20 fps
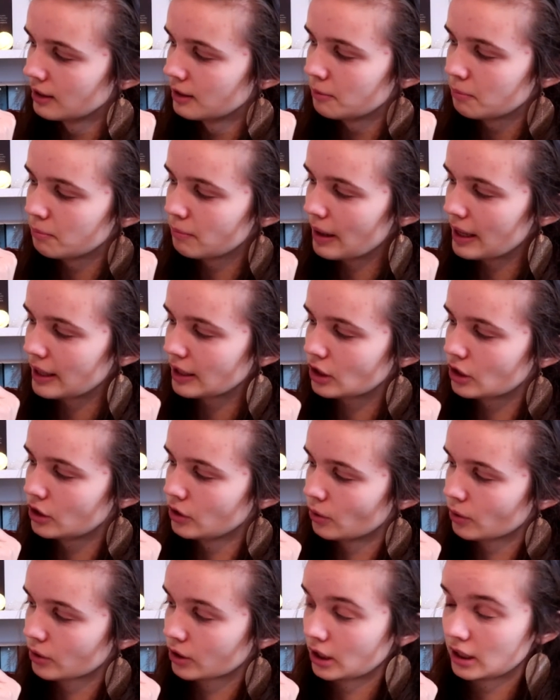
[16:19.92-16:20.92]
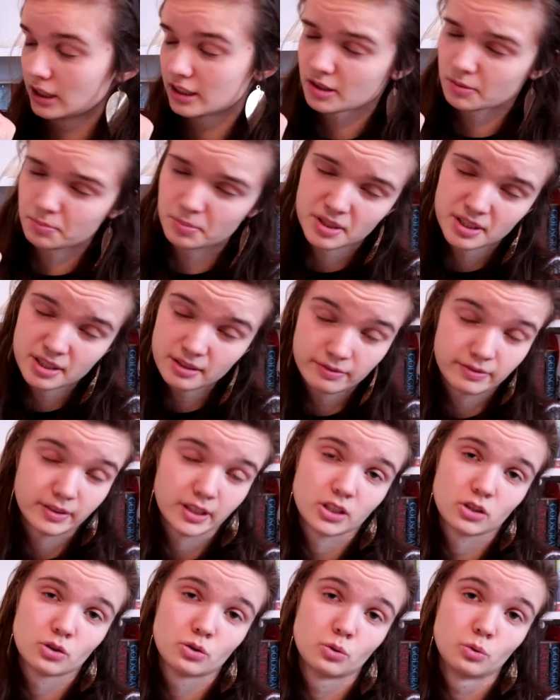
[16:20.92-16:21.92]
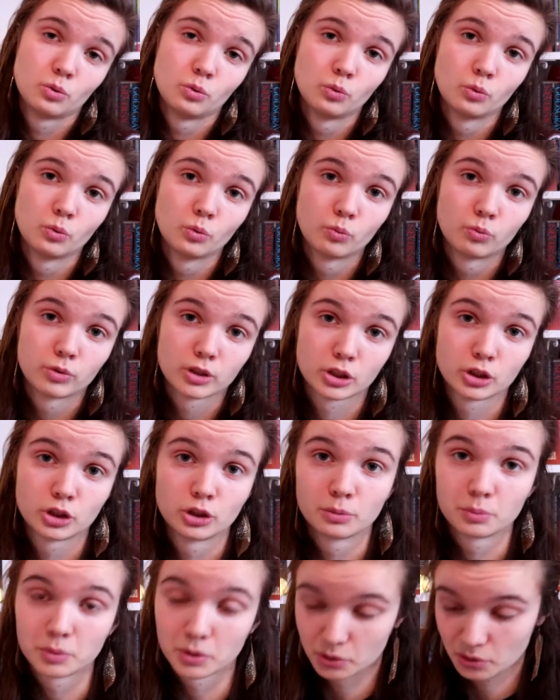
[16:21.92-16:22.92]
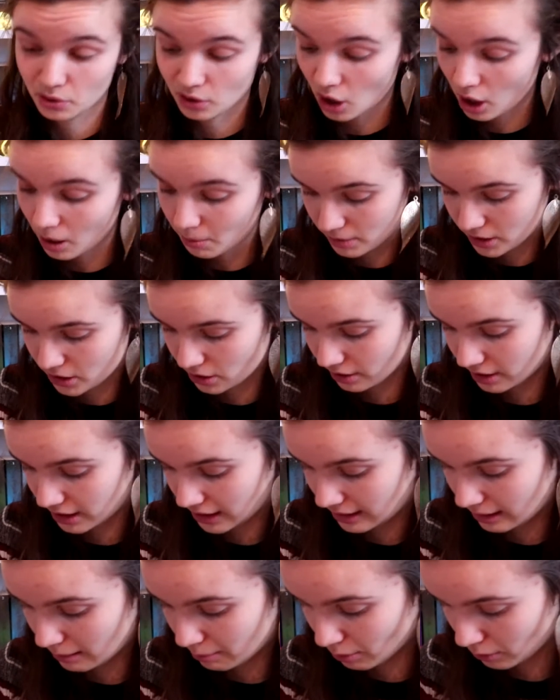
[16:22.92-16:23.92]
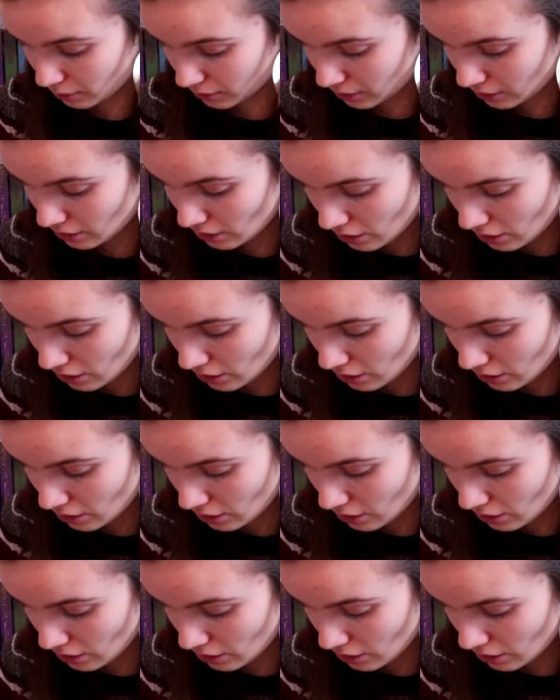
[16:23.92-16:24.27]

make your color specific to what you want to comment on in the book.